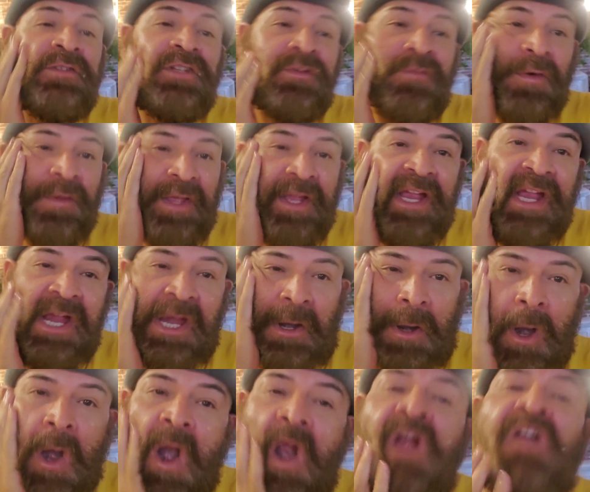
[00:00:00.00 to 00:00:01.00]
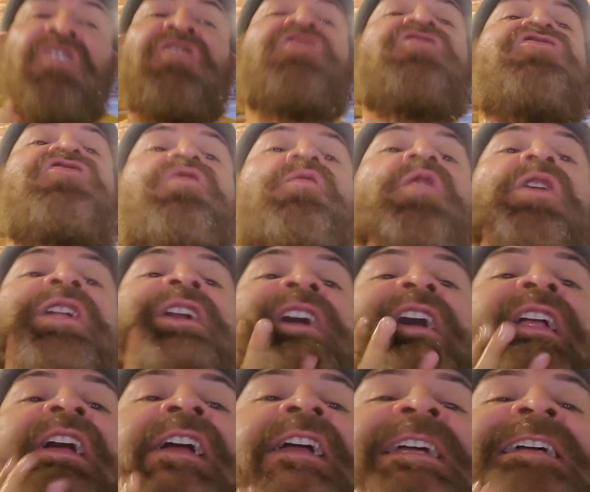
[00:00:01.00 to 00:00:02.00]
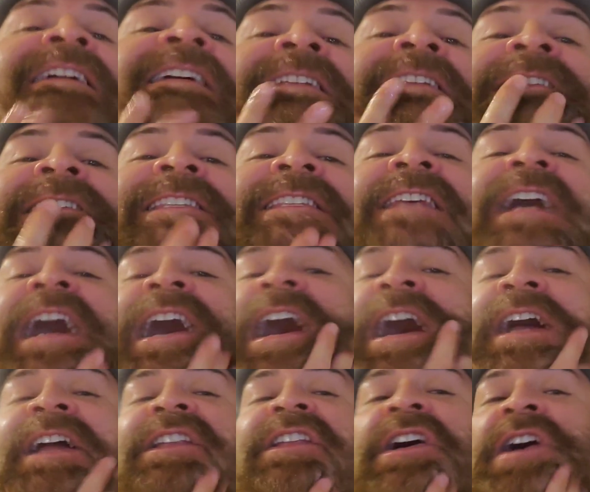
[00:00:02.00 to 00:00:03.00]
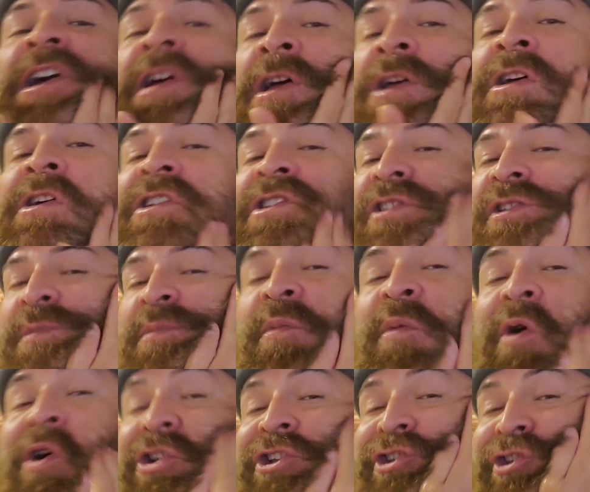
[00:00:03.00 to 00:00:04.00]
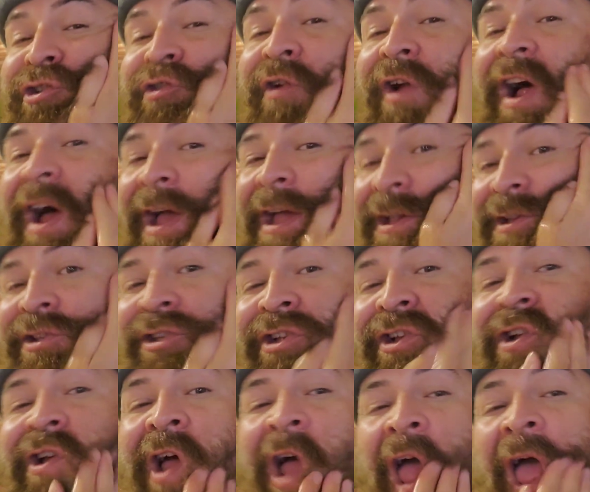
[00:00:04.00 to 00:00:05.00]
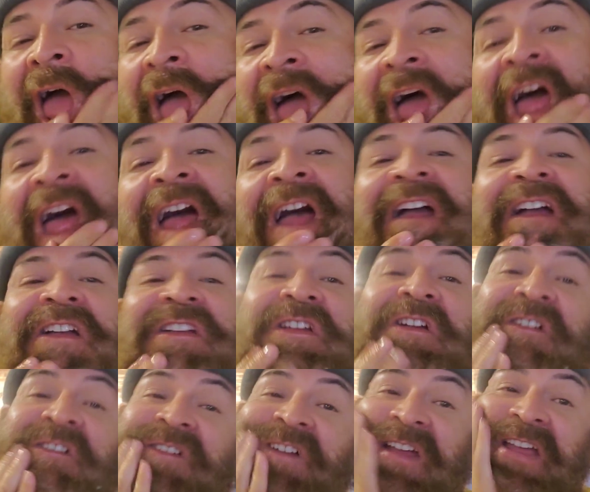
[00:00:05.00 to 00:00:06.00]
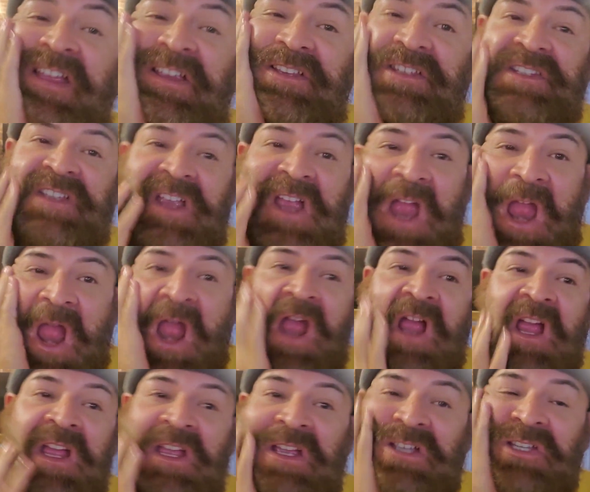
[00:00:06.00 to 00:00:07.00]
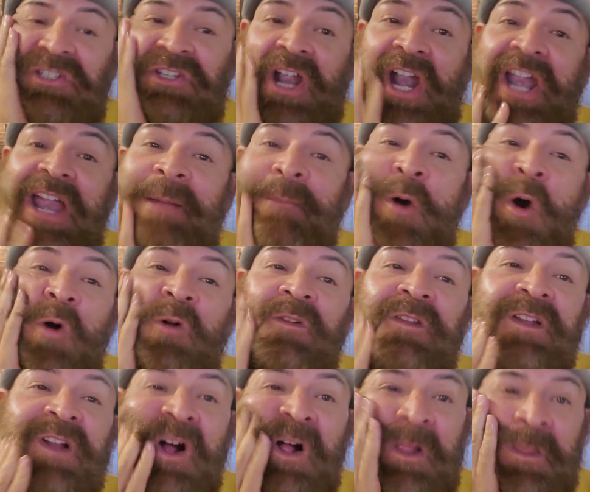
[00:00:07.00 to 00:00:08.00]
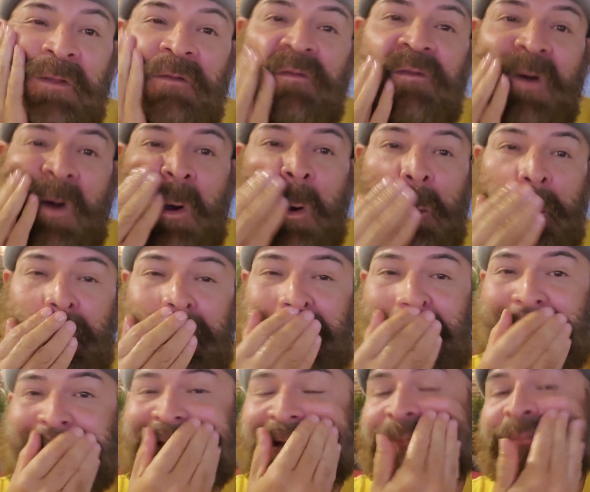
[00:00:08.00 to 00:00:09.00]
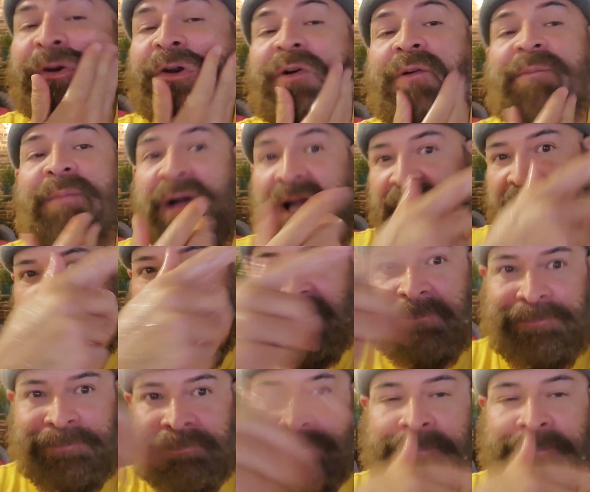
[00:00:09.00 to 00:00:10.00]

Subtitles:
just for the hair. You want to get inside to moisturize your face. Sorry, I'm holding on the phone because I broke my